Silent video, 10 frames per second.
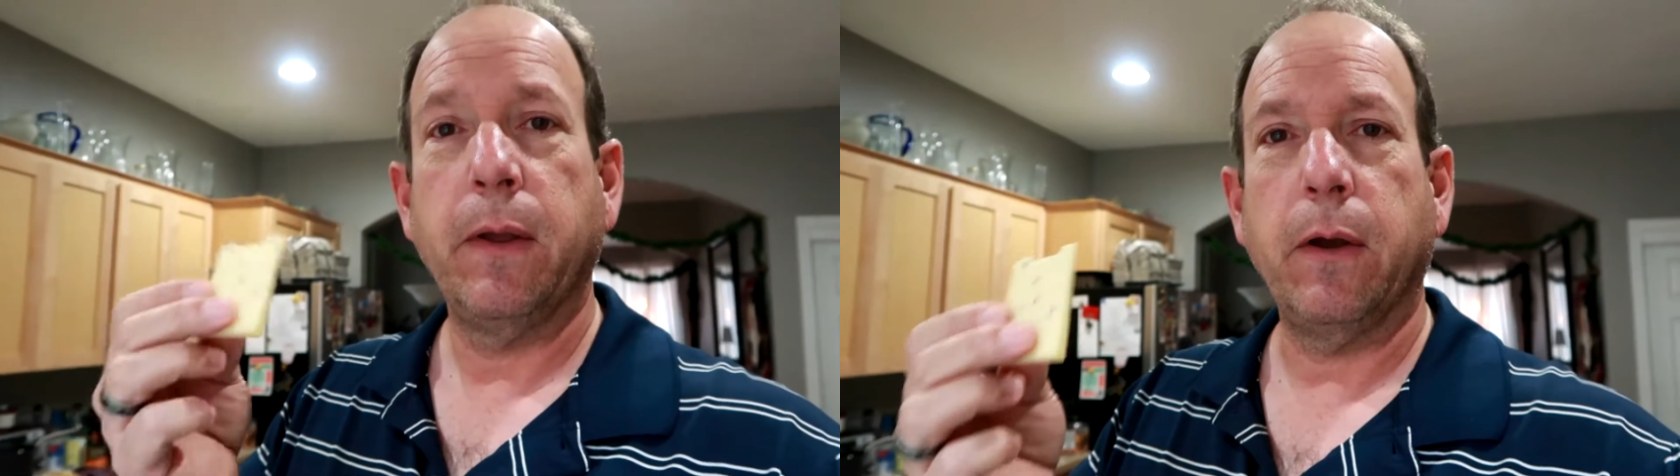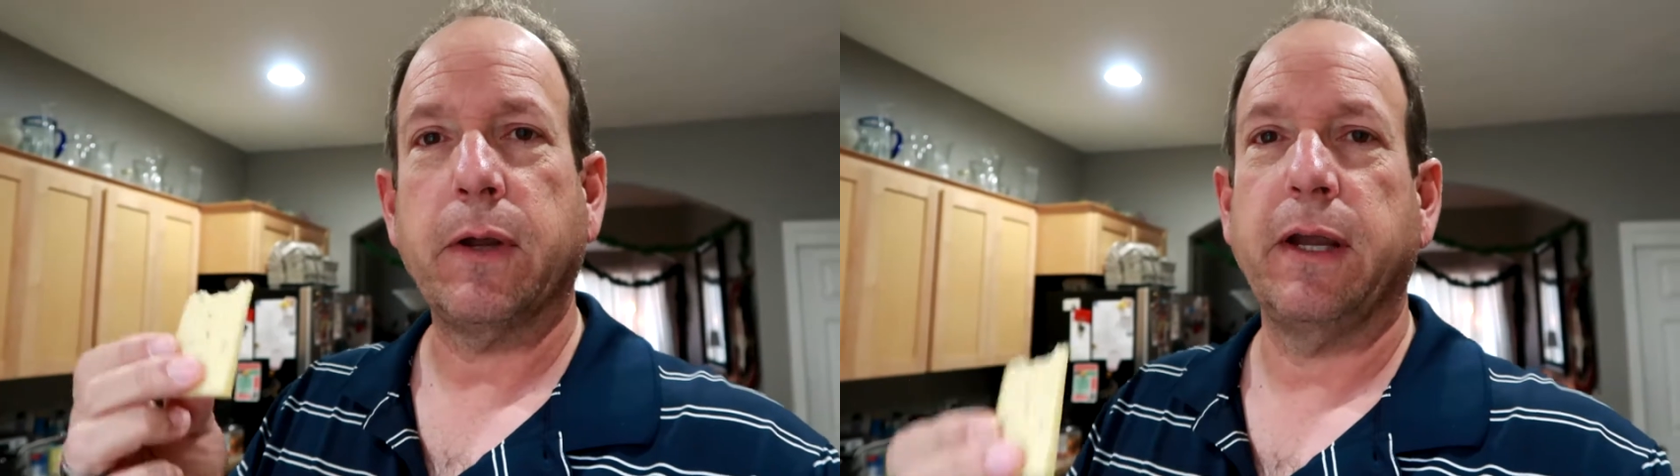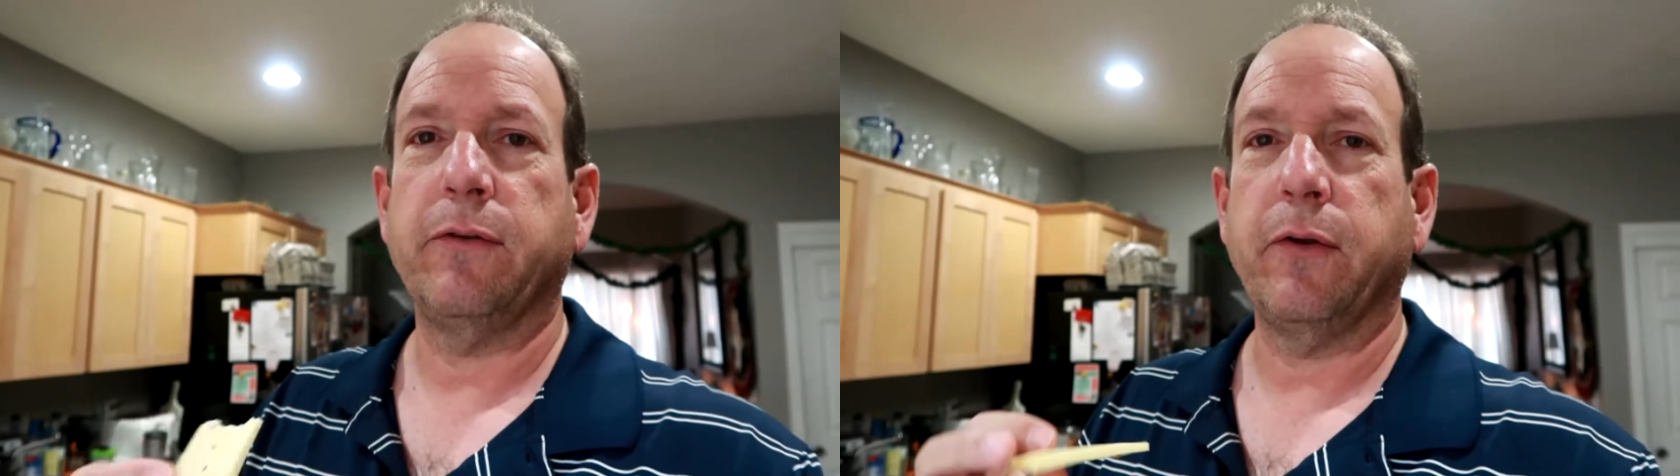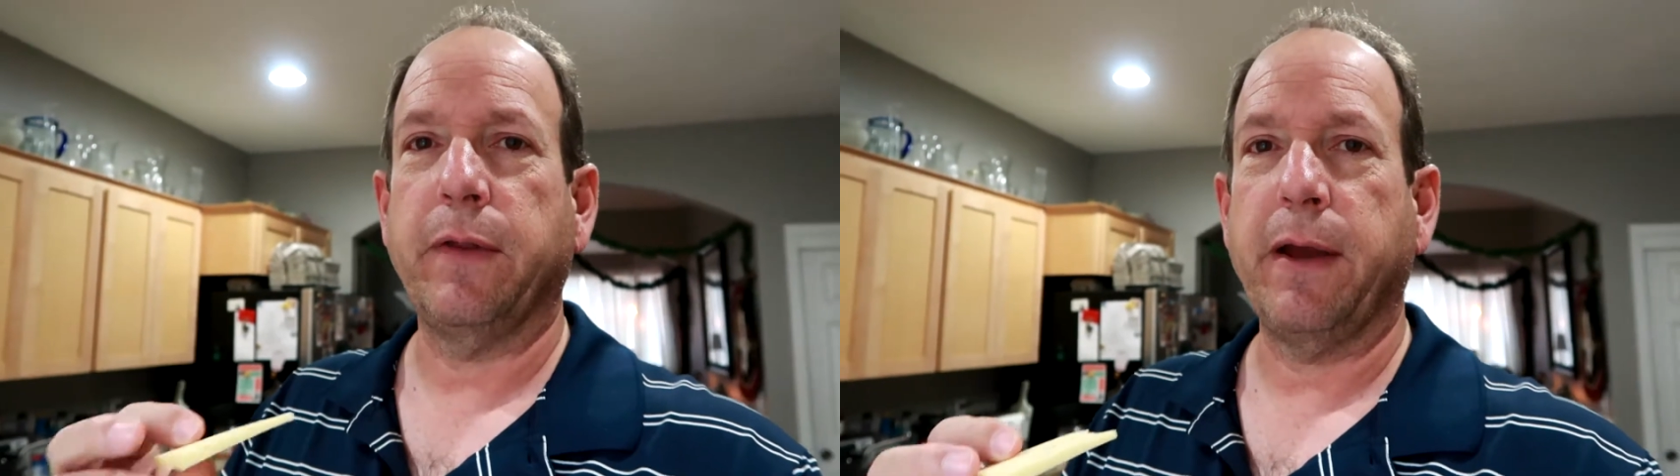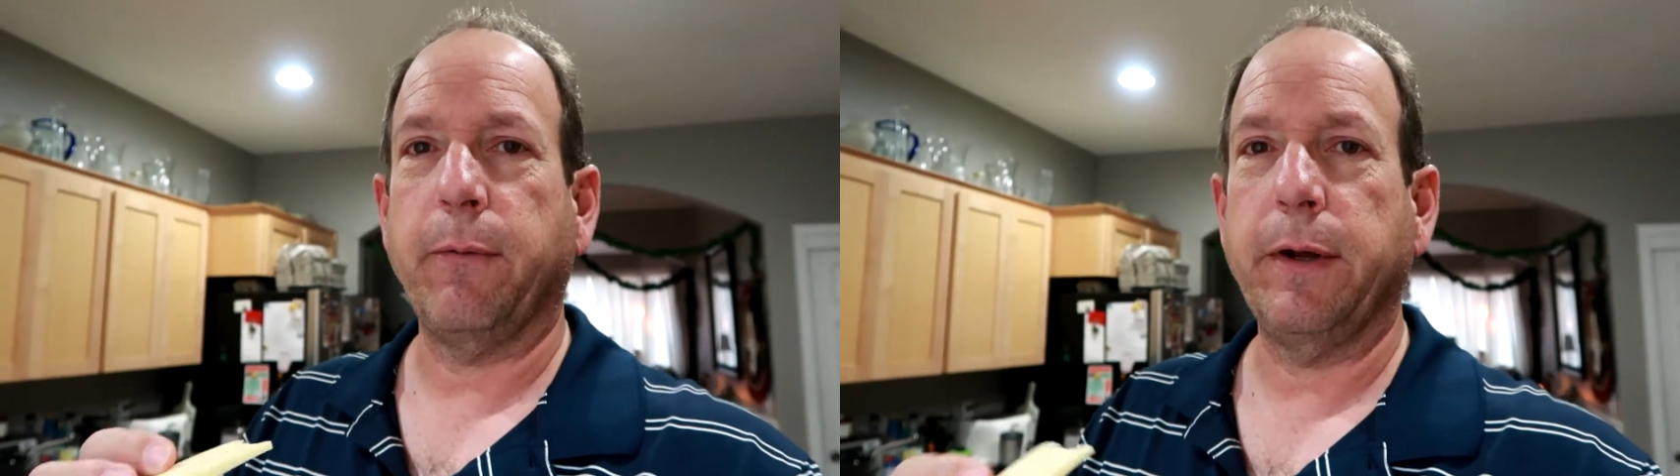Okay, so
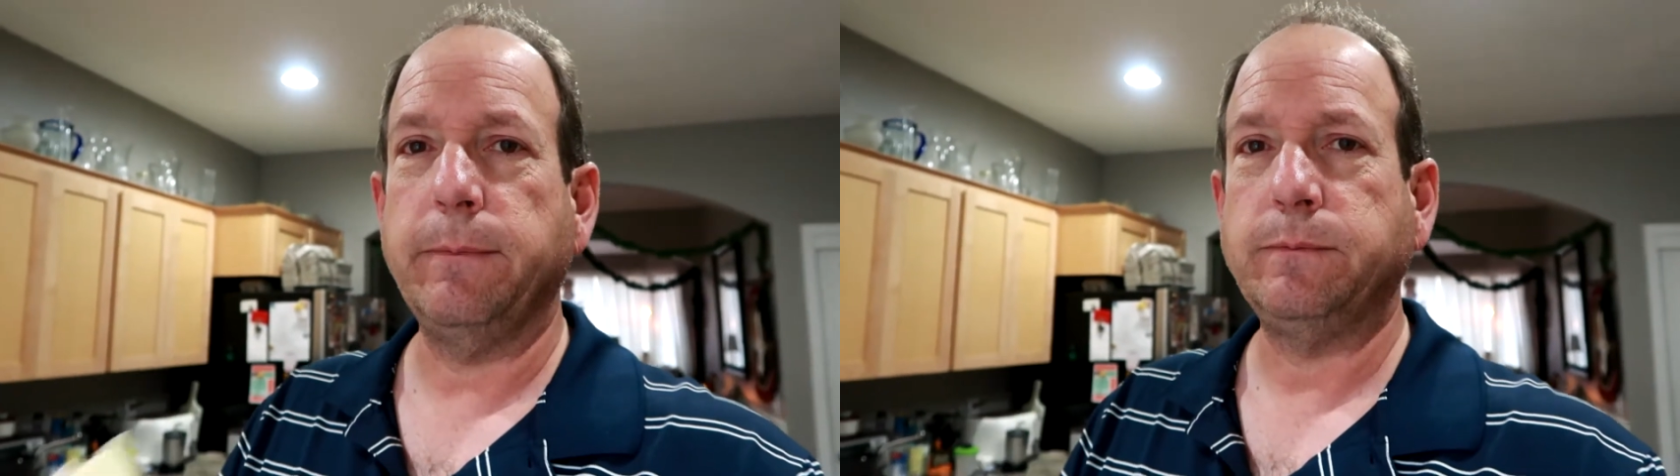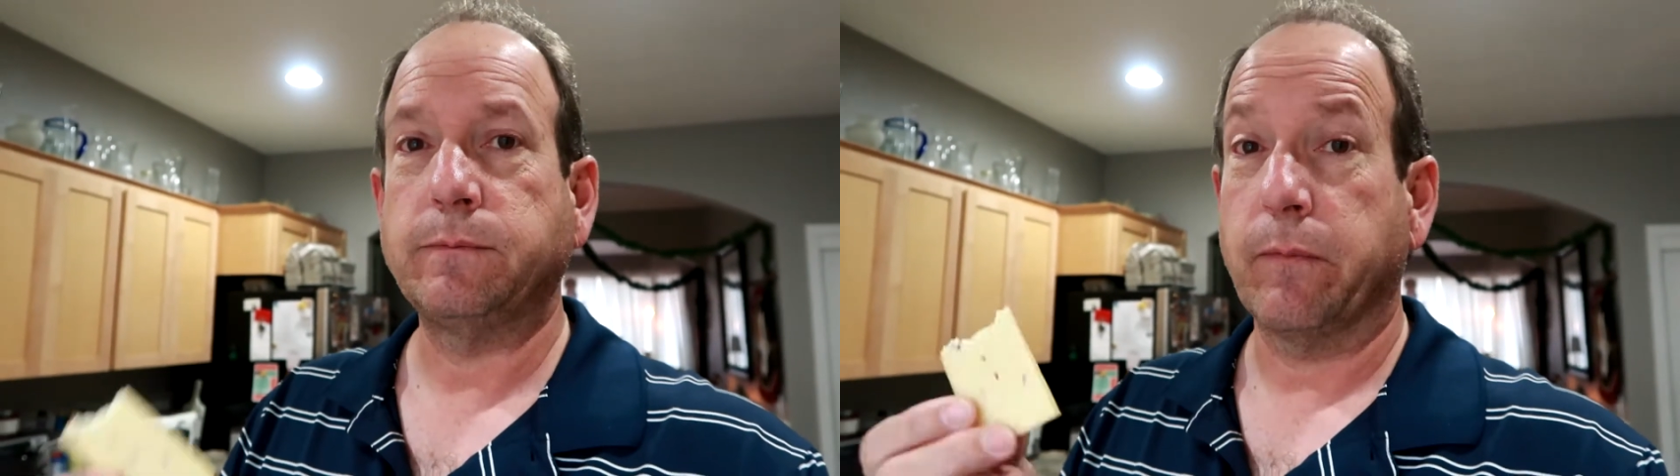that one,